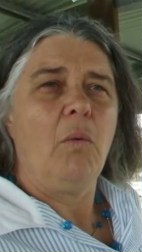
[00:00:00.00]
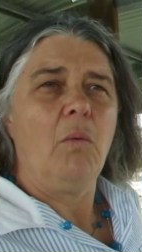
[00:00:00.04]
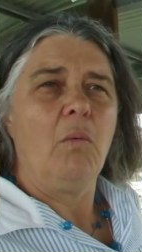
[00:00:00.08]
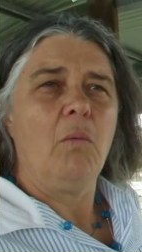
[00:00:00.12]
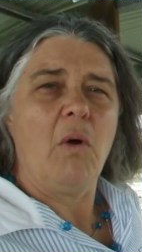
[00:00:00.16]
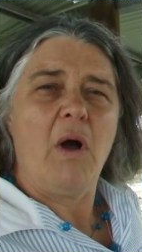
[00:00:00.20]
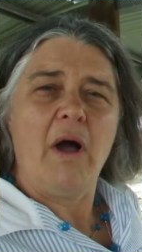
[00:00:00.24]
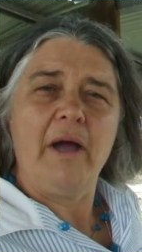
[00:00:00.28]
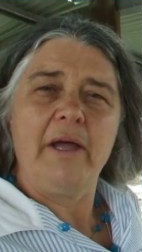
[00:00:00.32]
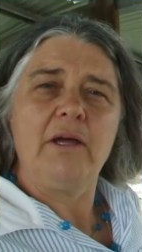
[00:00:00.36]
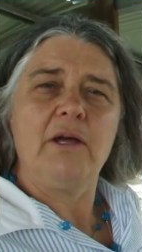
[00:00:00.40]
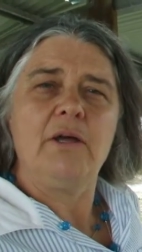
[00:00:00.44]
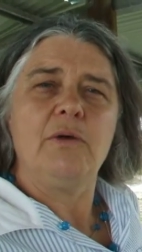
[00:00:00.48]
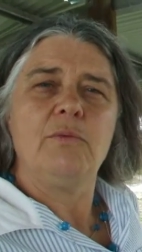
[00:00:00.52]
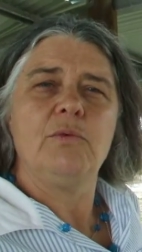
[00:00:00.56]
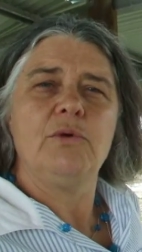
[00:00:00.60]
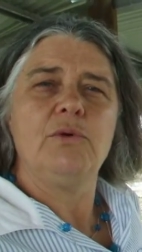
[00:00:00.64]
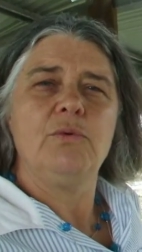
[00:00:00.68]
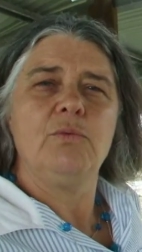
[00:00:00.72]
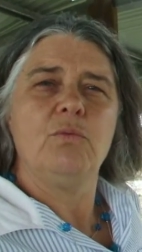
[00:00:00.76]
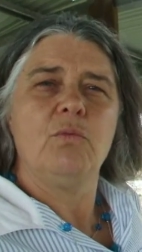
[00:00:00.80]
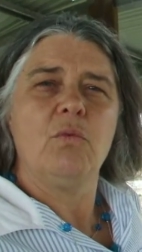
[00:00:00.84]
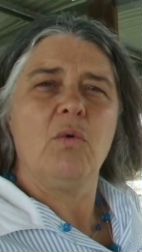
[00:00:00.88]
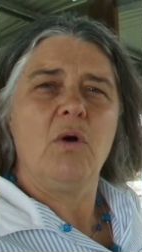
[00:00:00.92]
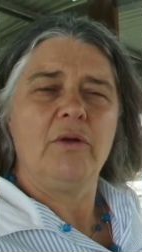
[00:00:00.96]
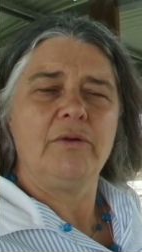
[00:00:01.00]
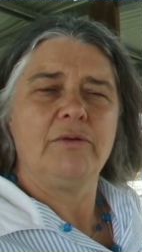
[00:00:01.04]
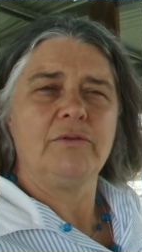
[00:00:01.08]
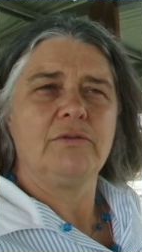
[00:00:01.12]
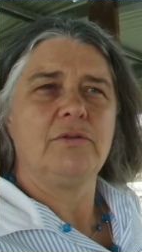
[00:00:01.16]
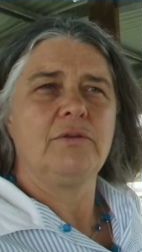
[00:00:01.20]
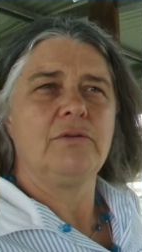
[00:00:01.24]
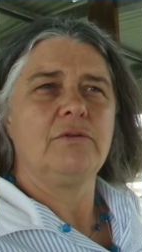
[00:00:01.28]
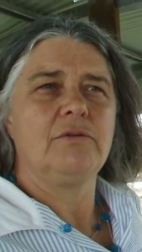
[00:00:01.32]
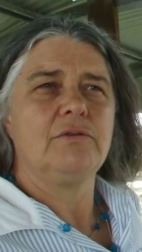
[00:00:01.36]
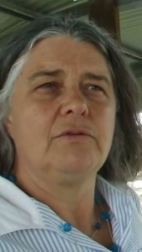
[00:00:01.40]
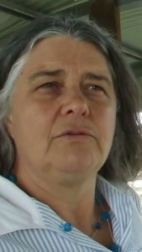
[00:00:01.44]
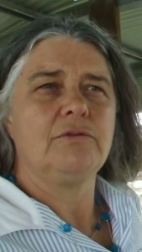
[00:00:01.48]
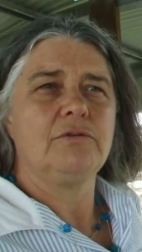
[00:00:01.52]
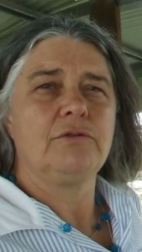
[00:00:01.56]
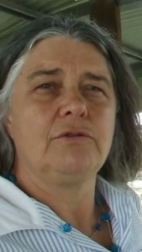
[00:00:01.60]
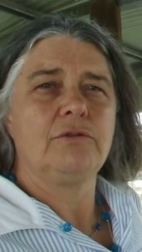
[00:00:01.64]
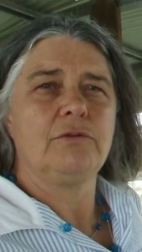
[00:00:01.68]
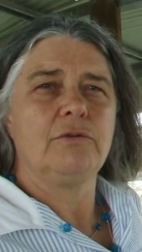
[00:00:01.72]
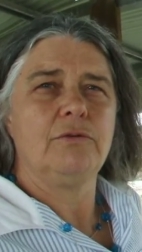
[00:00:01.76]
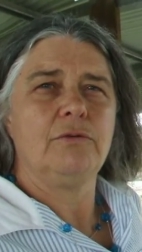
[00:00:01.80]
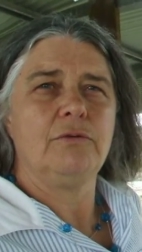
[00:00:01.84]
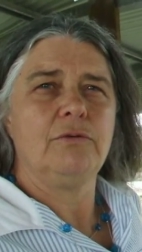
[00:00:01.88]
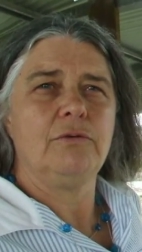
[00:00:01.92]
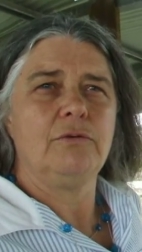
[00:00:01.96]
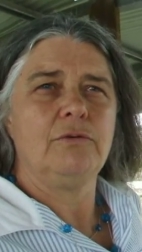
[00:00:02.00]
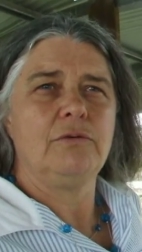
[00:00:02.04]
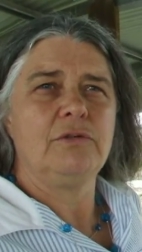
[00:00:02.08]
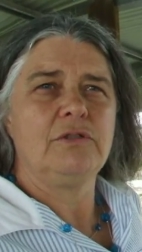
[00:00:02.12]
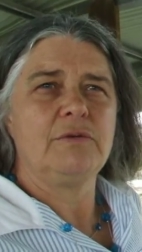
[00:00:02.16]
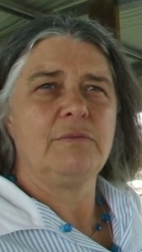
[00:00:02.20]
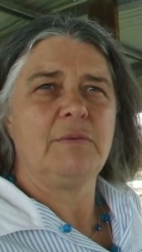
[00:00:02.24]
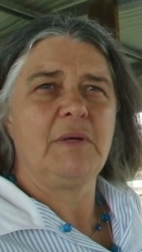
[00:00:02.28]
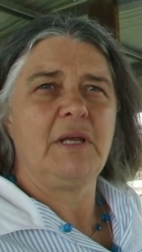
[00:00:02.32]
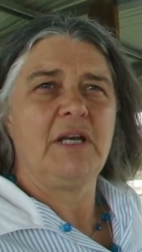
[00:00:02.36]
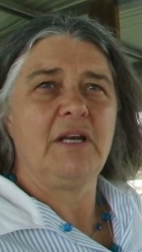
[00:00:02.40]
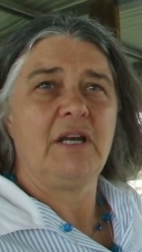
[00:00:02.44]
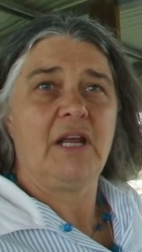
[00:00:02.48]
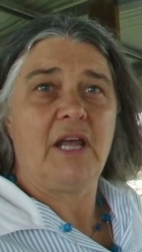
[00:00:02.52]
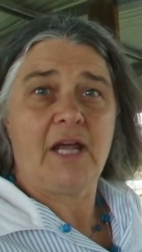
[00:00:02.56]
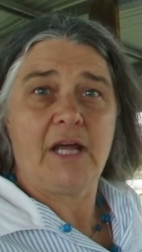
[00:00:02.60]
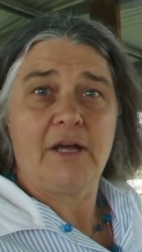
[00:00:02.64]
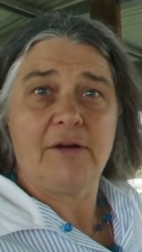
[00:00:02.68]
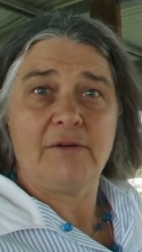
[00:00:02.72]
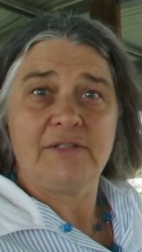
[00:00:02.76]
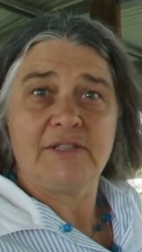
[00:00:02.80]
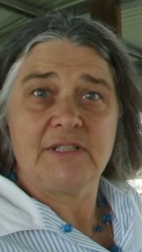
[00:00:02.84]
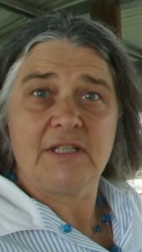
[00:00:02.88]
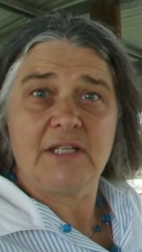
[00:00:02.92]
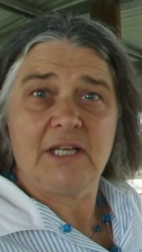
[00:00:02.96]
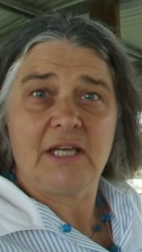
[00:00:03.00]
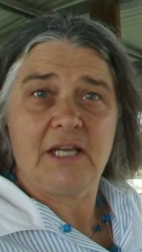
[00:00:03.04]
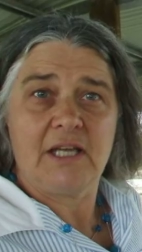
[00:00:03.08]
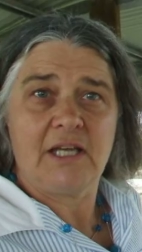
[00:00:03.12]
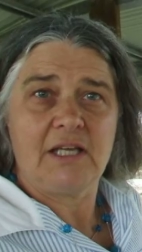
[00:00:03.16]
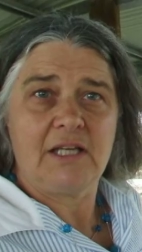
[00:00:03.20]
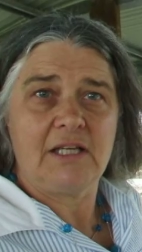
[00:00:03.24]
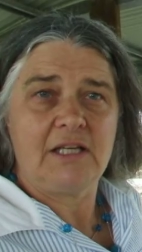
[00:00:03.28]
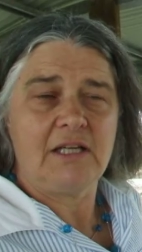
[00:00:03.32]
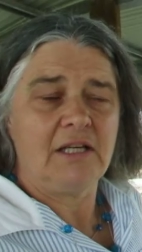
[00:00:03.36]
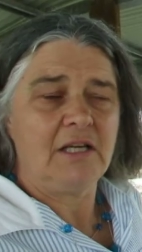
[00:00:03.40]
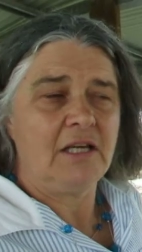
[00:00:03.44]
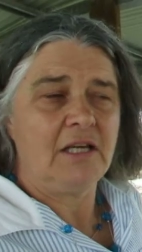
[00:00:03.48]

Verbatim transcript: Why I would want to spend hours a day